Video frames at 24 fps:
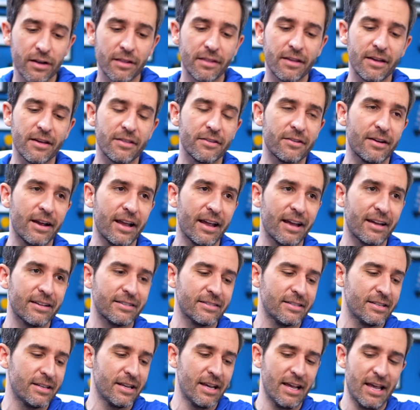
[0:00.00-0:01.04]
on the other
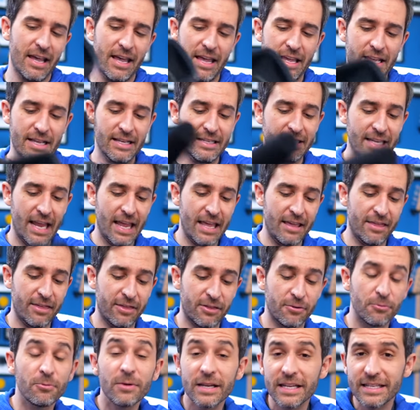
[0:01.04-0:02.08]
hand, is a
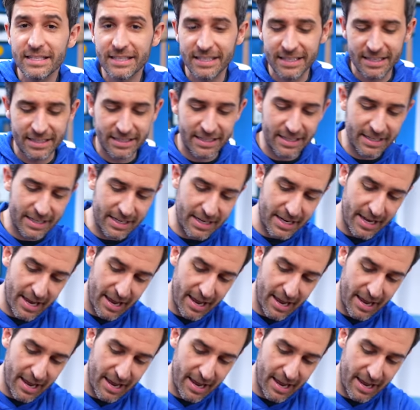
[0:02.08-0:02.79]
3 CCD